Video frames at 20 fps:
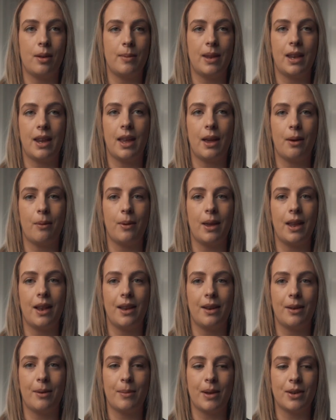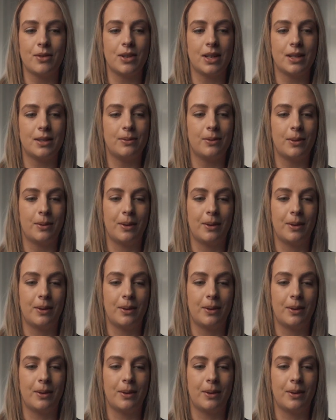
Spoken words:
I mean, he kept wheeling on my dress for